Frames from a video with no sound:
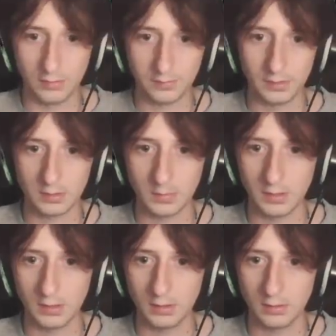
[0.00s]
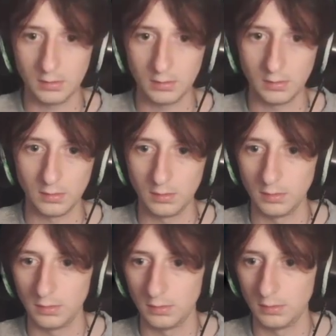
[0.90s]
3s come here.
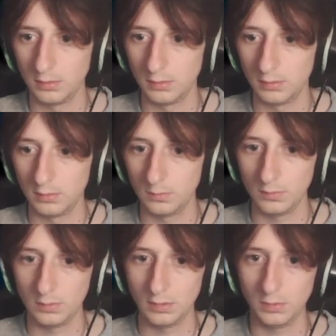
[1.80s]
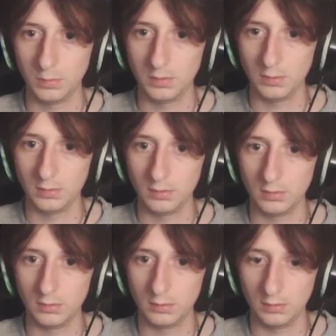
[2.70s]
We're going to open
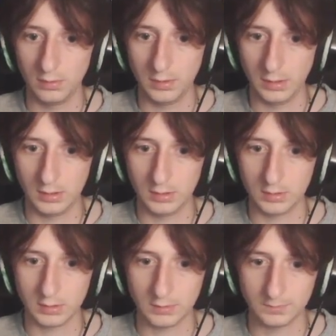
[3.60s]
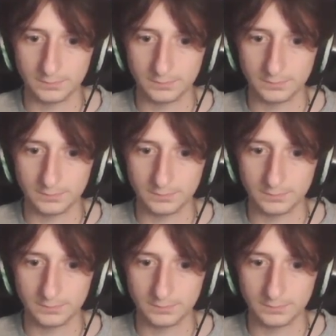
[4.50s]
these.